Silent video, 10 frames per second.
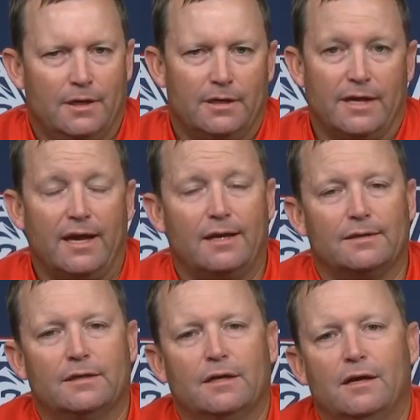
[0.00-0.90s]
Yeah,
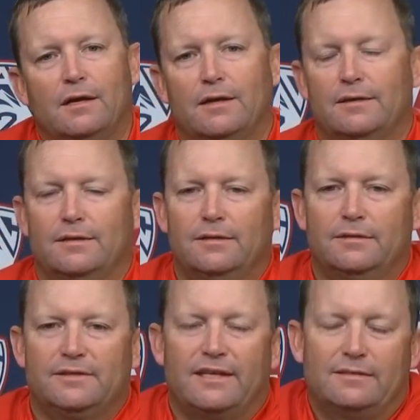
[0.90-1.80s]
uh,
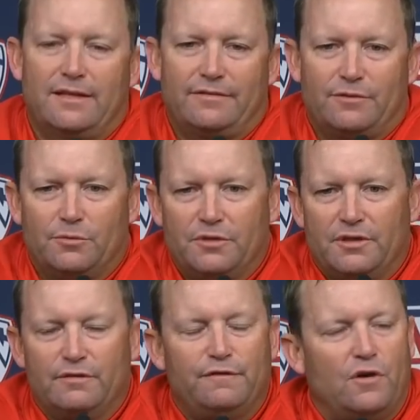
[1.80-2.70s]
Dayton's having a really
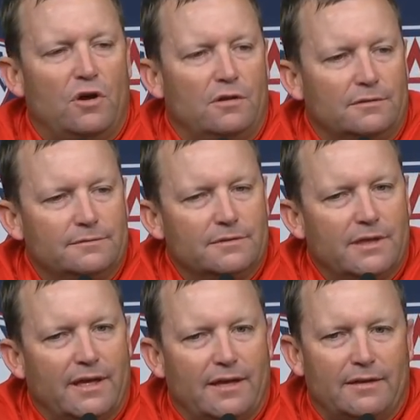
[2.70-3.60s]
good fall.
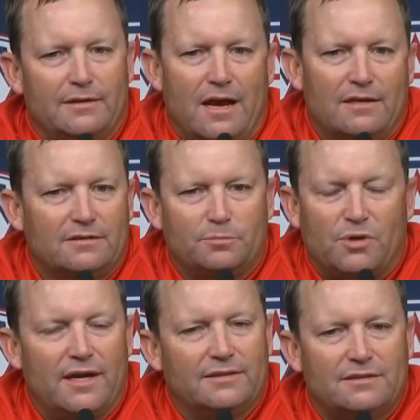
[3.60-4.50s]
I, not a
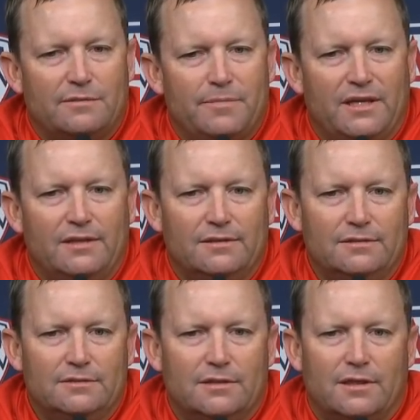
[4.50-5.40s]
surprise to me.
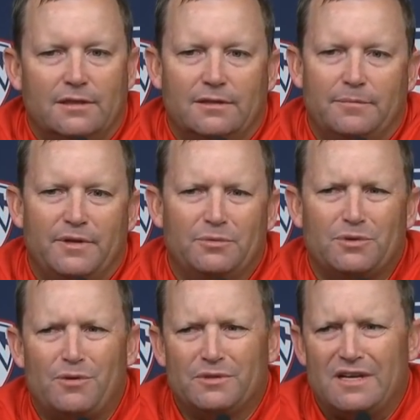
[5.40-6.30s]
Uh, I mean, he was
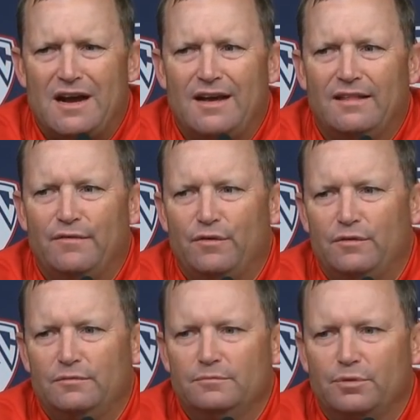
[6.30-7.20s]
always a high
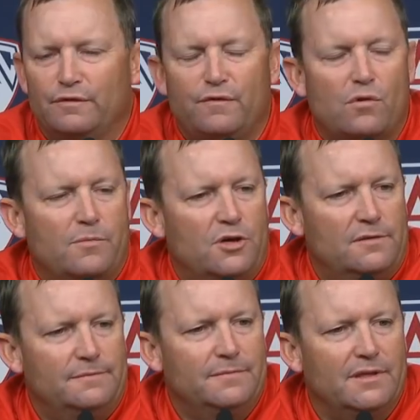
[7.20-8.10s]
level performer
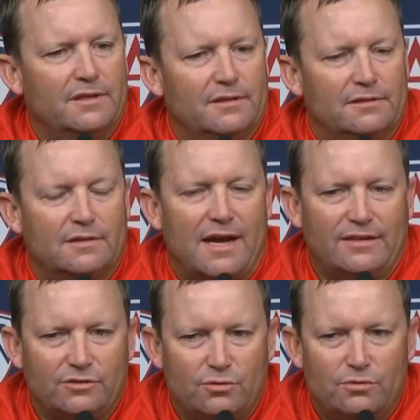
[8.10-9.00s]
in high
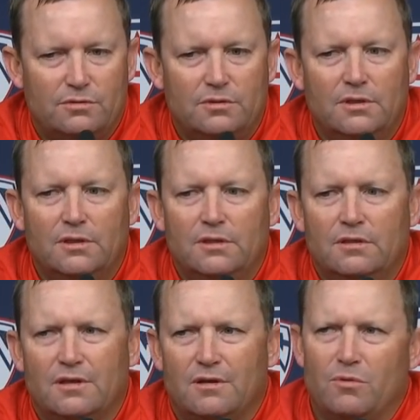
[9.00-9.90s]
school
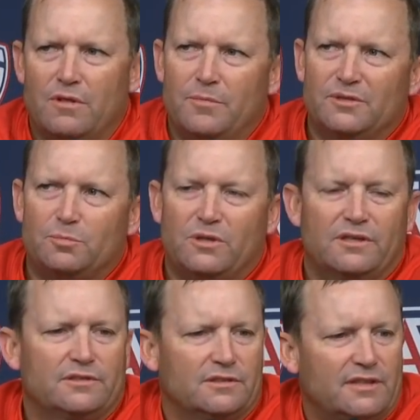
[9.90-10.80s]
uh, one of the best
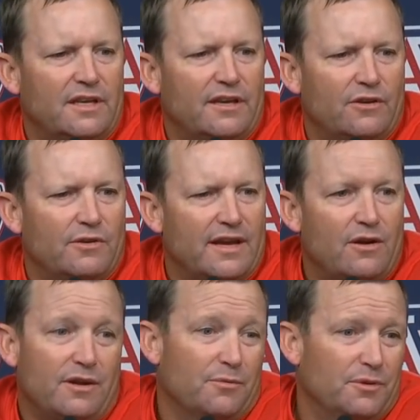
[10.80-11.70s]
players in San Diego
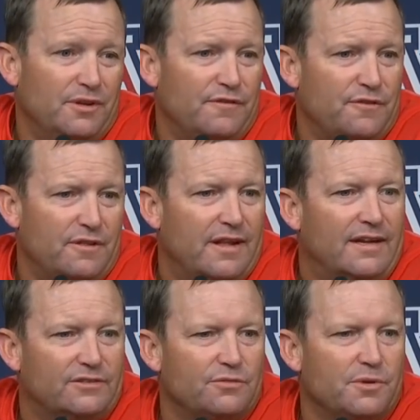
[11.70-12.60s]
County, really, for the
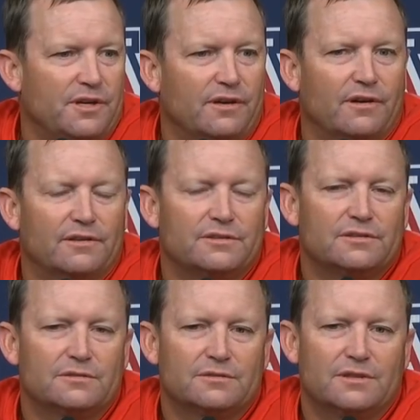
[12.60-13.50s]
last three
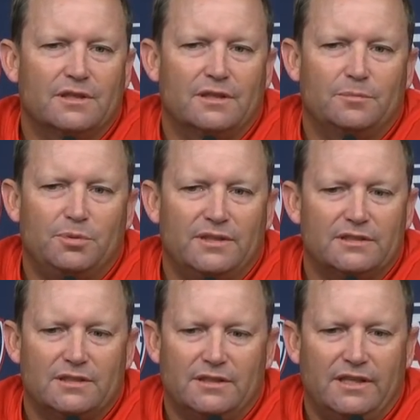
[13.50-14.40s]
years. Uh, plays
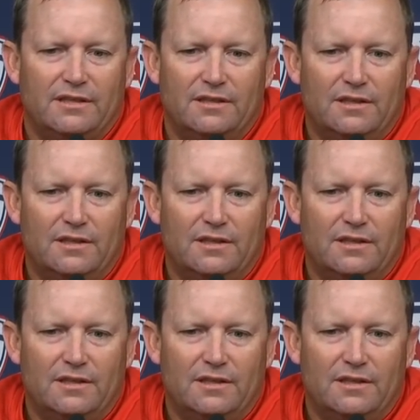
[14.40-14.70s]
an elite